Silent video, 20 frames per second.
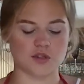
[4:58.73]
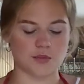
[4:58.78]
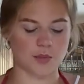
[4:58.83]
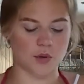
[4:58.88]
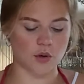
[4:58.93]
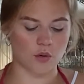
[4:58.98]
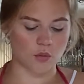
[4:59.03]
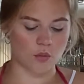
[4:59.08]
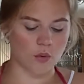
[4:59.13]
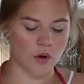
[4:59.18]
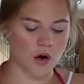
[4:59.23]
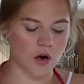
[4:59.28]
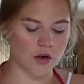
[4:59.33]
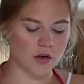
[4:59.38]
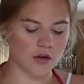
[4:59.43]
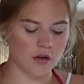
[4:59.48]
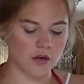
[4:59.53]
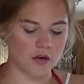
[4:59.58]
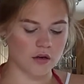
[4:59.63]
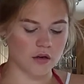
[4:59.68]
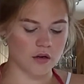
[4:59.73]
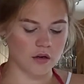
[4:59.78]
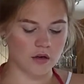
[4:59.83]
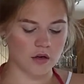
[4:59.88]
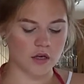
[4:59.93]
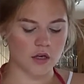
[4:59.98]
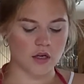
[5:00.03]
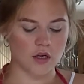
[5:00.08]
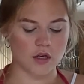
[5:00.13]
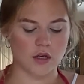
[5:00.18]
to put 1
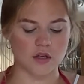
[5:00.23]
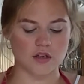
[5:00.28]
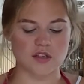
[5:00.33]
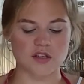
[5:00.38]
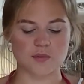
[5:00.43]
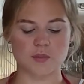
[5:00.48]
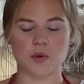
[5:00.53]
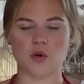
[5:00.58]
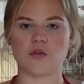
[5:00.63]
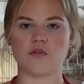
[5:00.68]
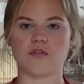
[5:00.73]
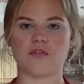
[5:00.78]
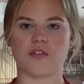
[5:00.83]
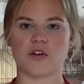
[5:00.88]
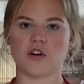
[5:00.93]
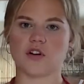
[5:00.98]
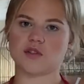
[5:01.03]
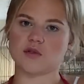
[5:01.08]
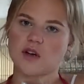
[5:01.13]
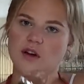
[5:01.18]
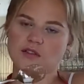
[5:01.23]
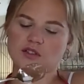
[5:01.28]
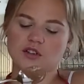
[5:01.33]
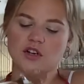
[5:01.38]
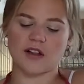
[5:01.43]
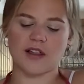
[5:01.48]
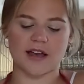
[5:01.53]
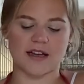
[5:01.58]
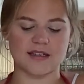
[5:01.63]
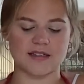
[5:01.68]
spoonful, so I've just
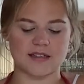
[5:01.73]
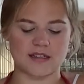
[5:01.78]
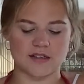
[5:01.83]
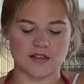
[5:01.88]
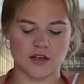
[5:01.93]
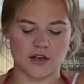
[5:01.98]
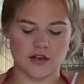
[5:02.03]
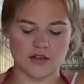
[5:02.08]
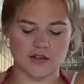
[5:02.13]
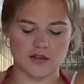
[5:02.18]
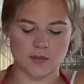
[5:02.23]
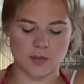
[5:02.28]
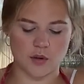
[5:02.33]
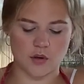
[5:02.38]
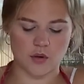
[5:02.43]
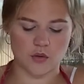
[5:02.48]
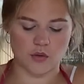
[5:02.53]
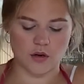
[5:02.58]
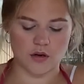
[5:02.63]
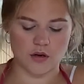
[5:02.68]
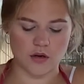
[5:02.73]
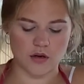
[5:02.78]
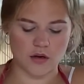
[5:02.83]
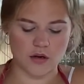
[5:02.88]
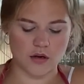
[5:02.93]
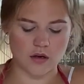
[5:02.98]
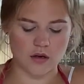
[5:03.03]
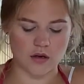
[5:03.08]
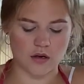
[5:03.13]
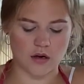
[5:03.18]
got like a dessert spoon
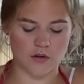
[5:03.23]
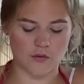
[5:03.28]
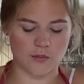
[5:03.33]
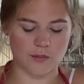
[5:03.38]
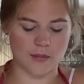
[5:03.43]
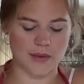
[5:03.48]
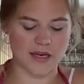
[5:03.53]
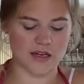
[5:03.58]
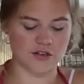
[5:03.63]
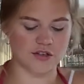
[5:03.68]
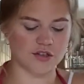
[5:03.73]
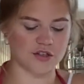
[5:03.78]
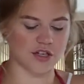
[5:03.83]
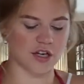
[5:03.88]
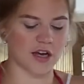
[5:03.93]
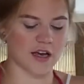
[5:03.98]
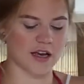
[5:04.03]
of mixture